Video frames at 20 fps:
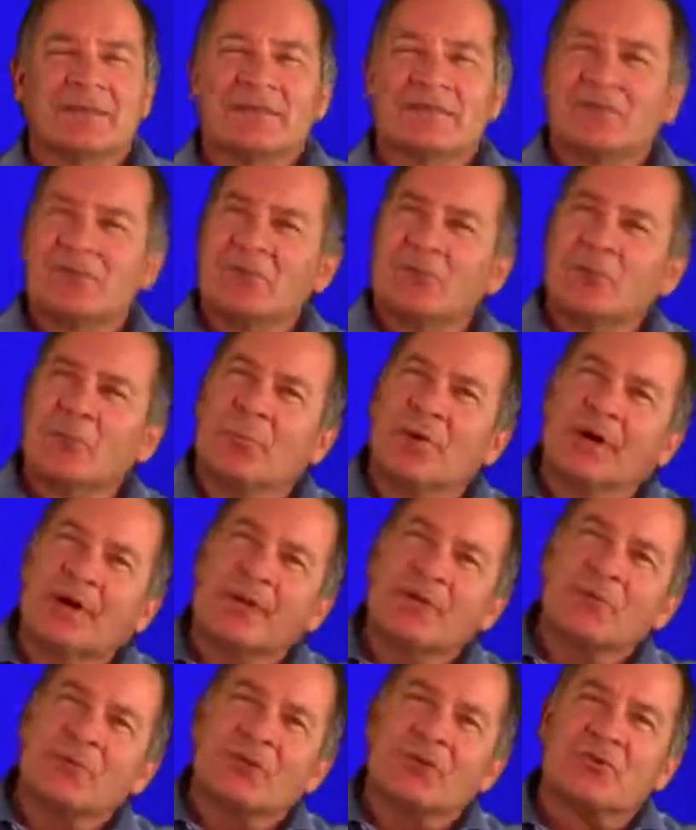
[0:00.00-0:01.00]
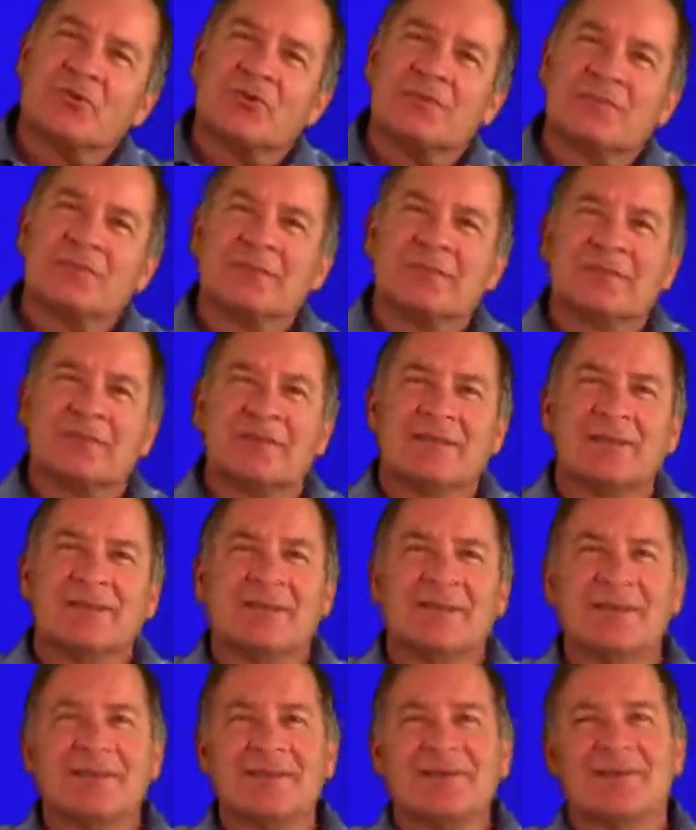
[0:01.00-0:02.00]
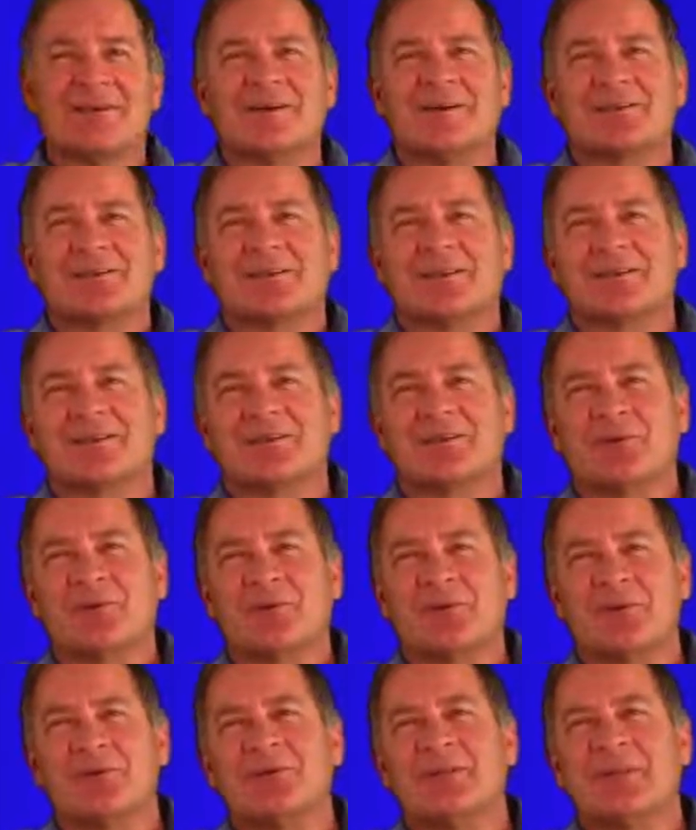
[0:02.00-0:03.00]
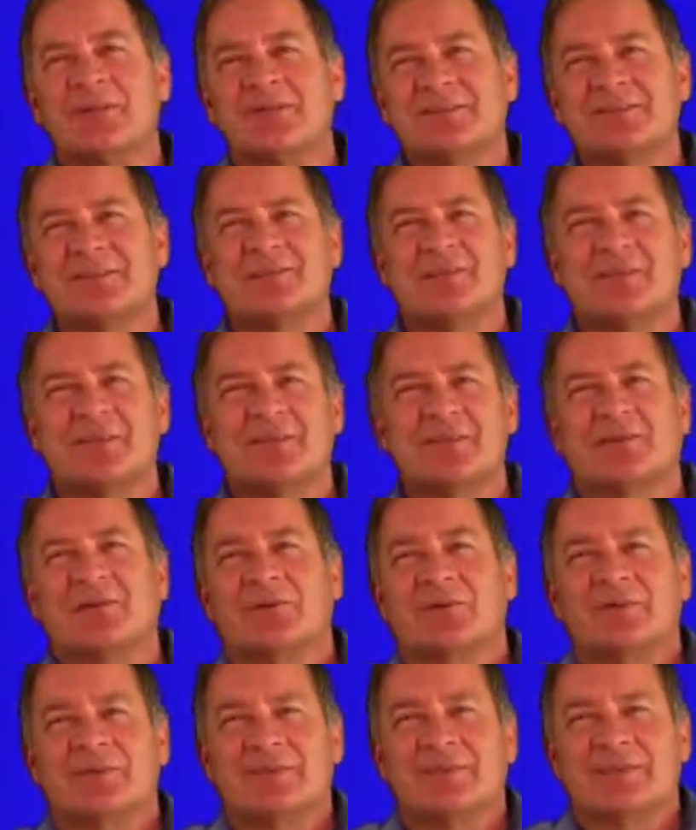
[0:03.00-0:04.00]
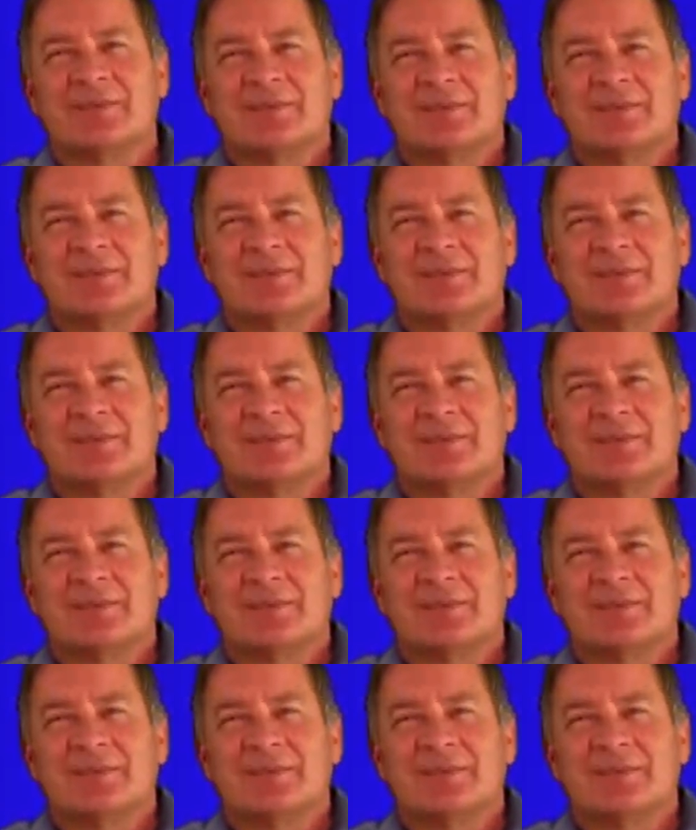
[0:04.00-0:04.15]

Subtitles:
some of your body motions and eye contact that are unique to video.